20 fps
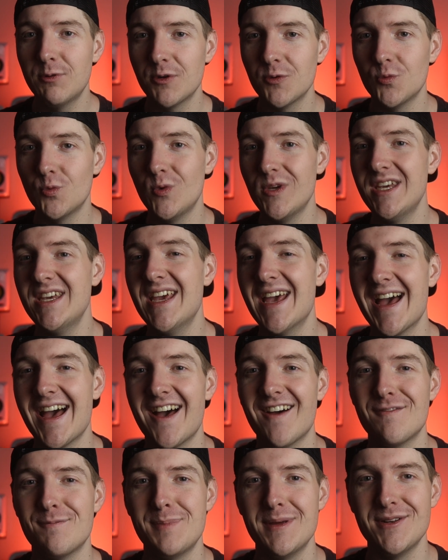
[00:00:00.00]
what we
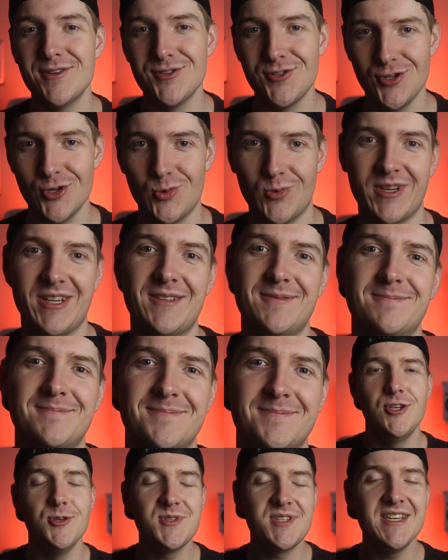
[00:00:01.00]
have been doing.
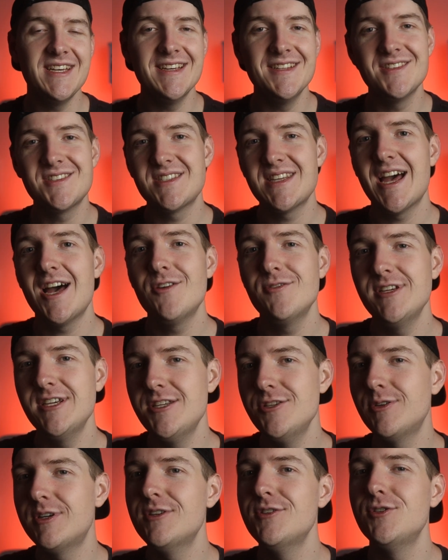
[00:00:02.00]
You see, in Soundee,
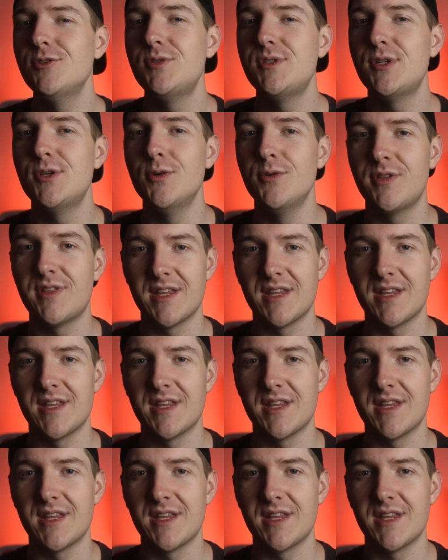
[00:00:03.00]
you can do two